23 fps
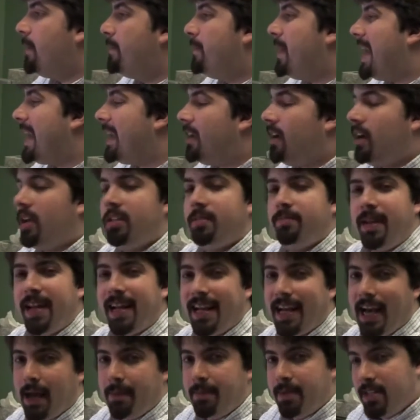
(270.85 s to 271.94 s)
Matt Cutts made
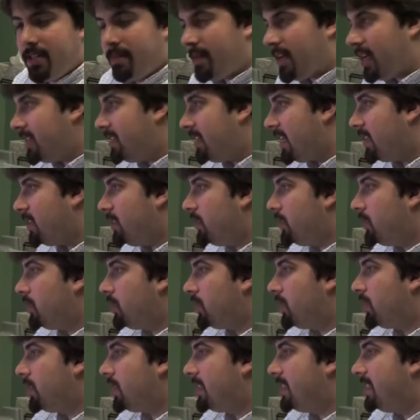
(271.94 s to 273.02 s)
a comment. I'm not exactly
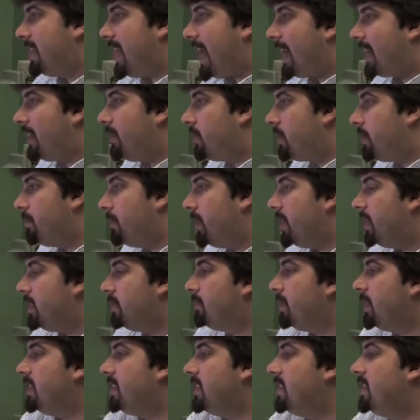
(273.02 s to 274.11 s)
sure exactly what it
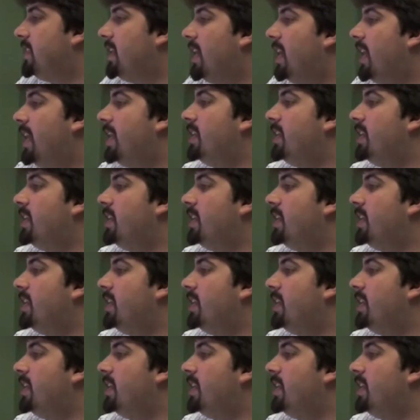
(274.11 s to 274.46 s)
means, but he said,